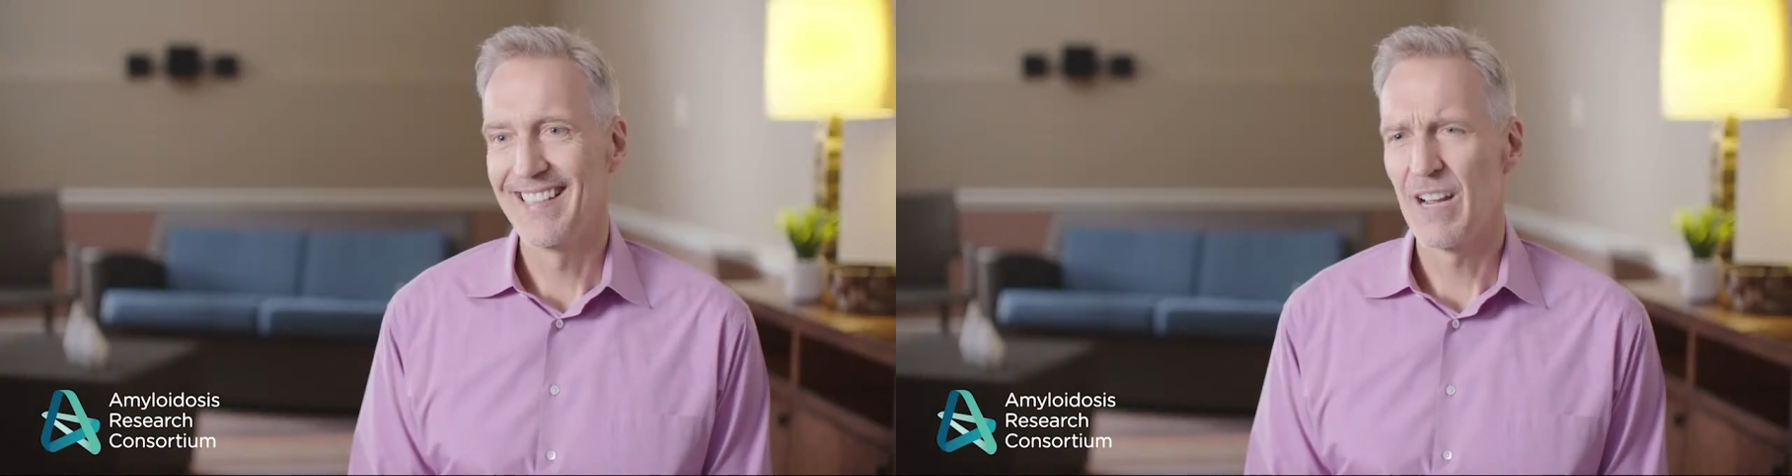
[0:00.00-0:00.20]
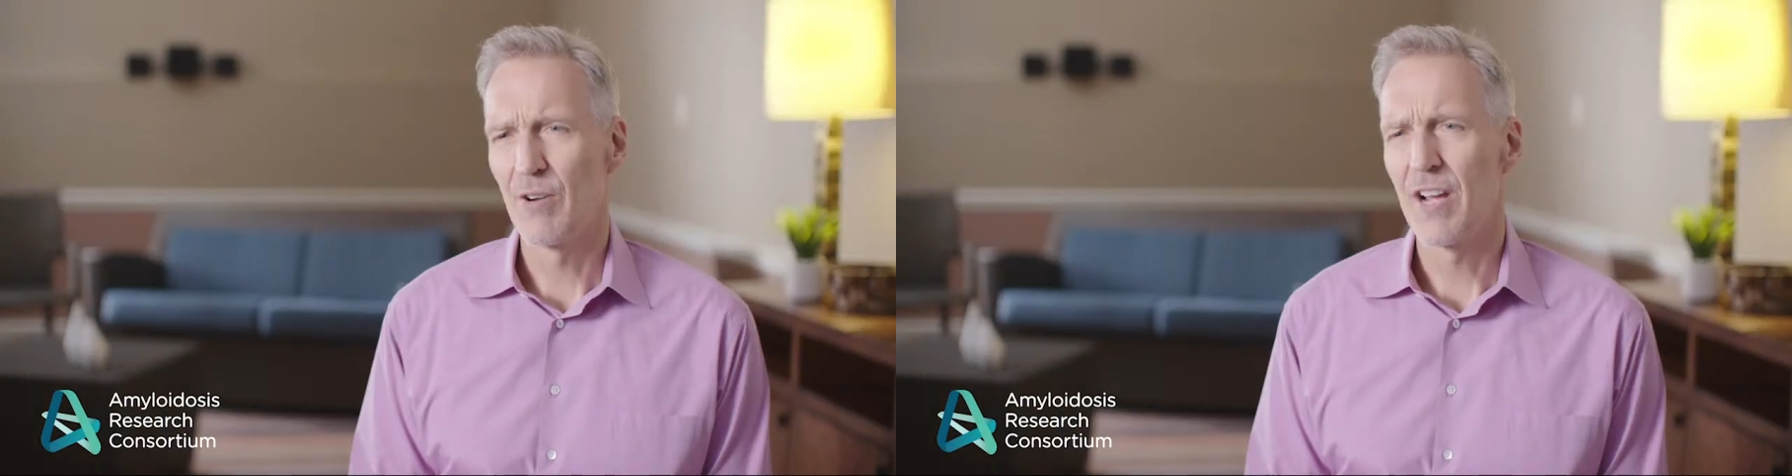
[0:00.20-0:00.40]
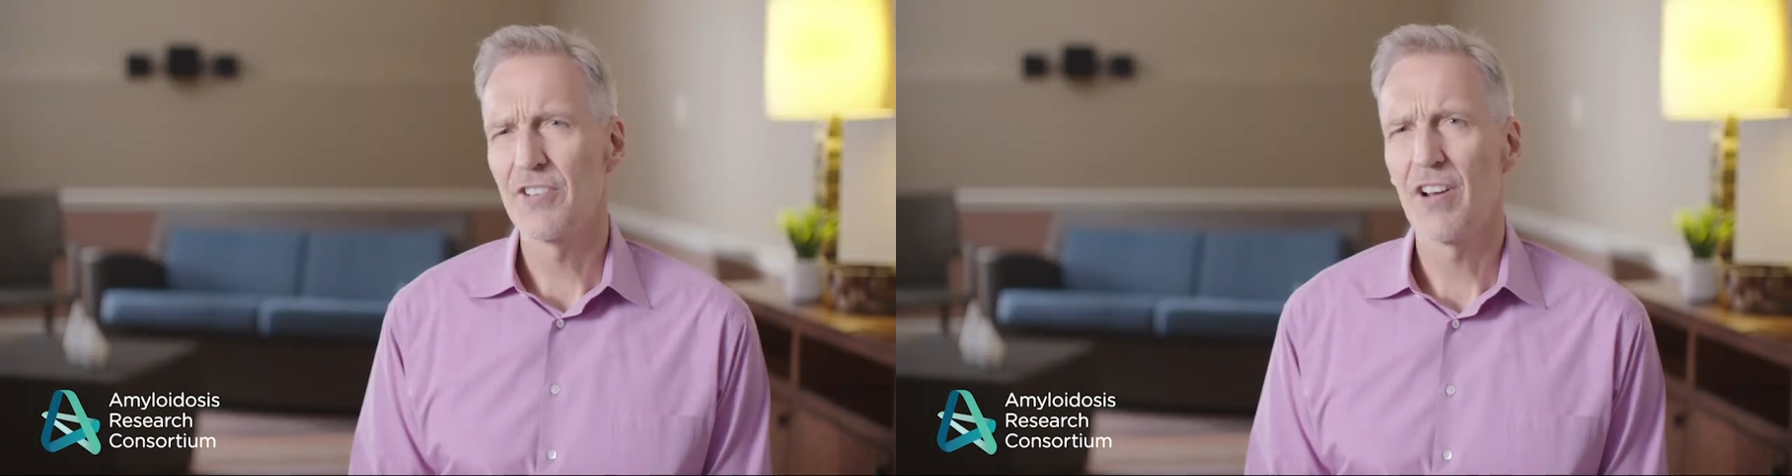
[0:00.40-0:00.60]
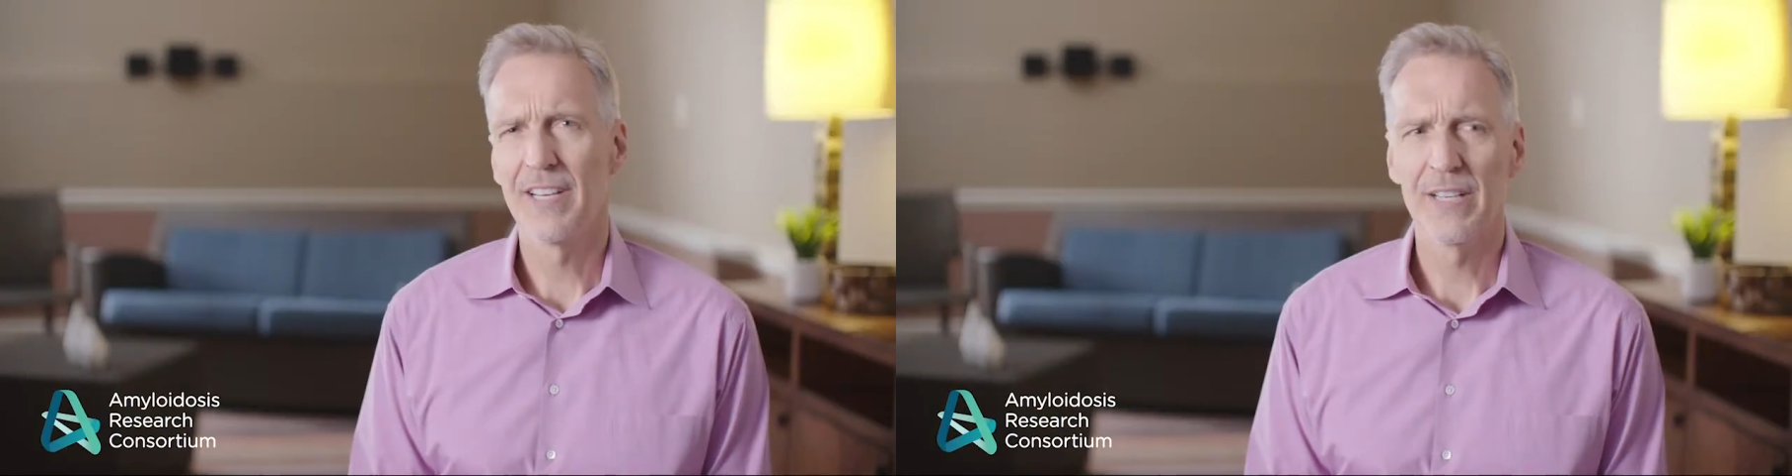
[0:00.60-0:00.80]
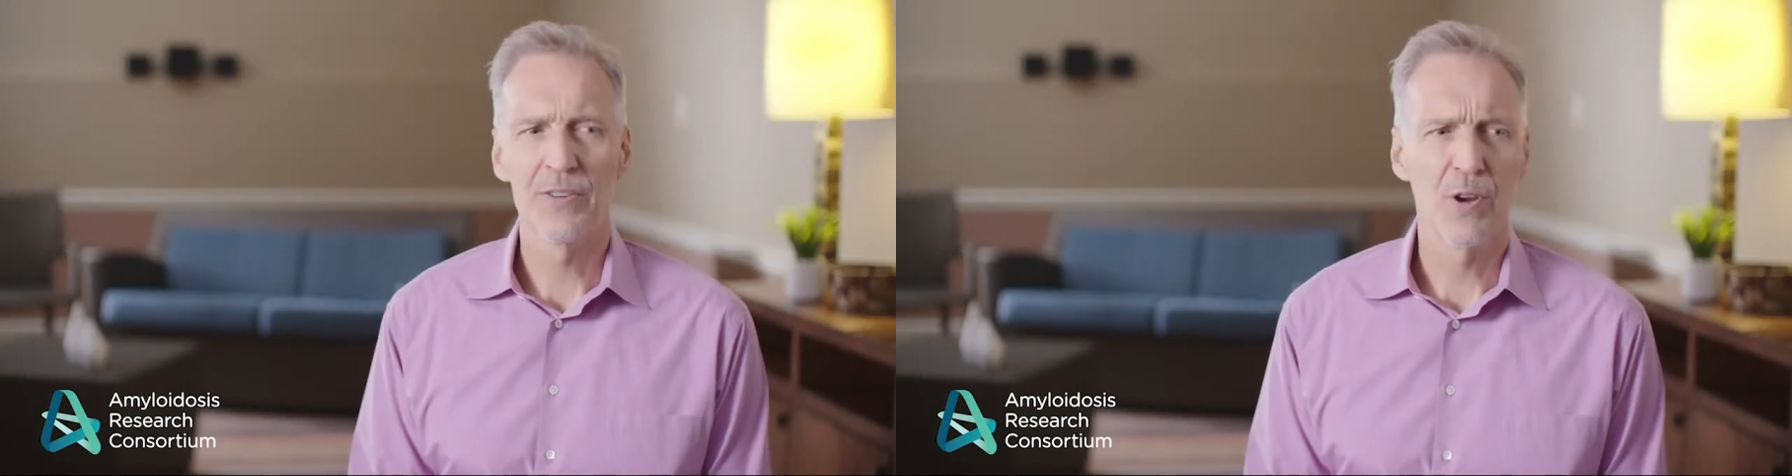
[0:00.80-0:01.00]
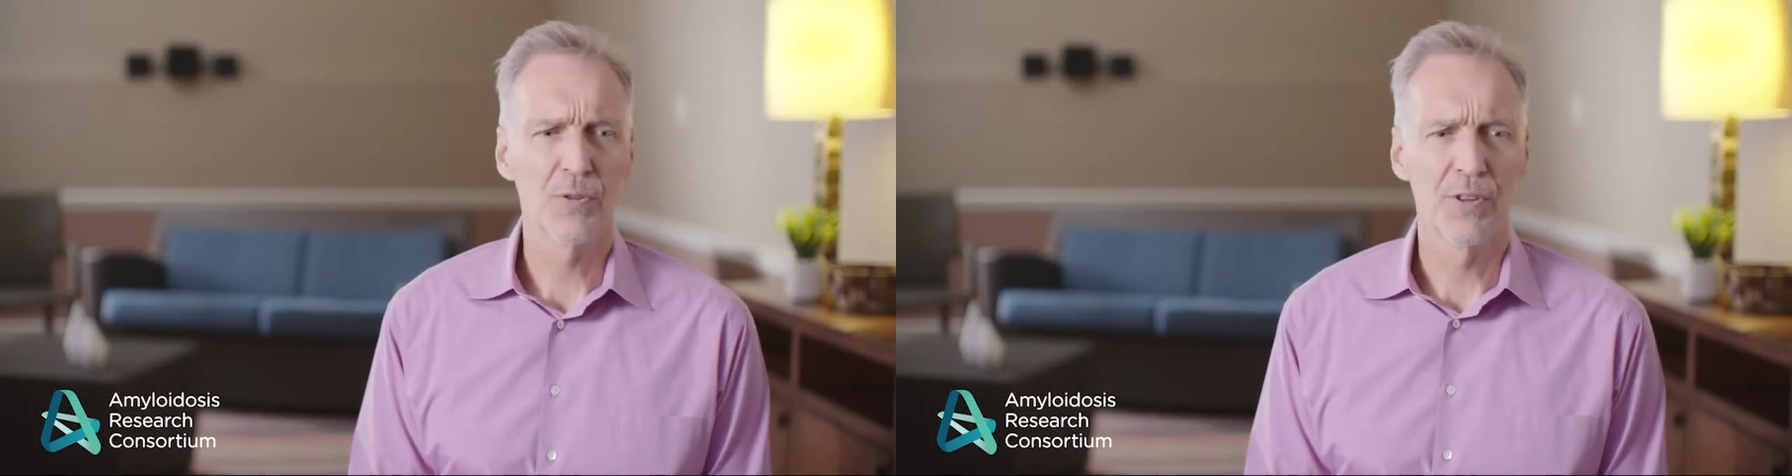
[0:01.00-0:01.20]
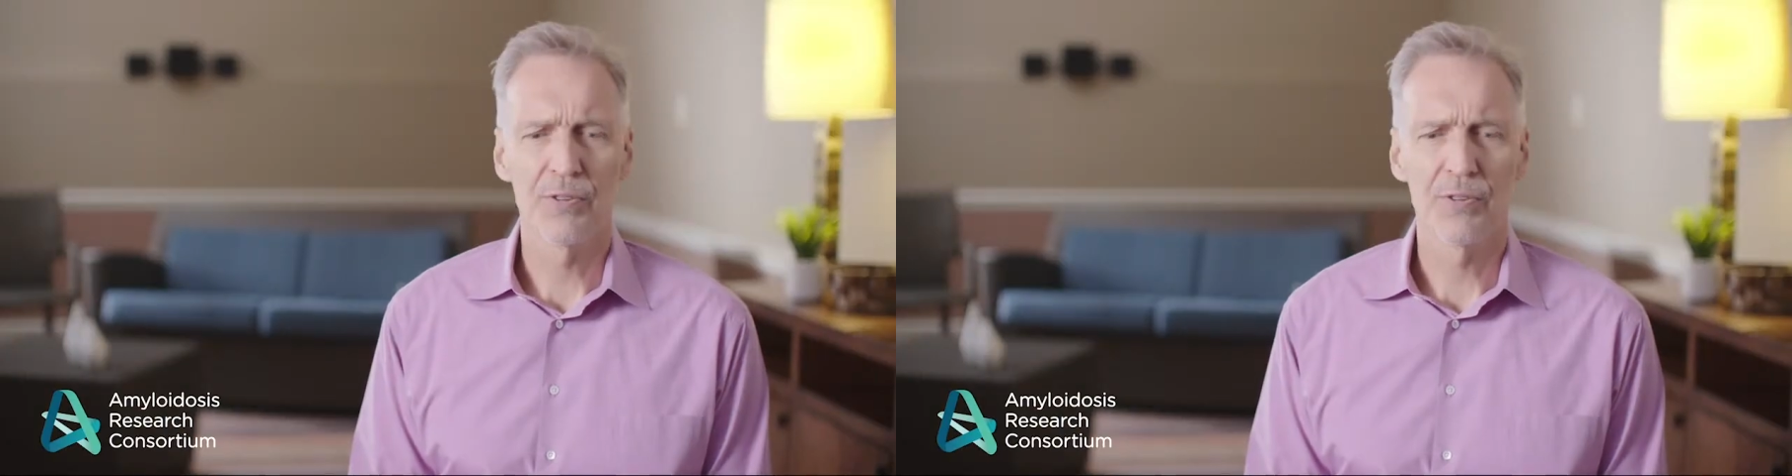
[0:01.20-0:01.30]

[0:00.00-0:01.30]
And then I, I saw an ear, nose,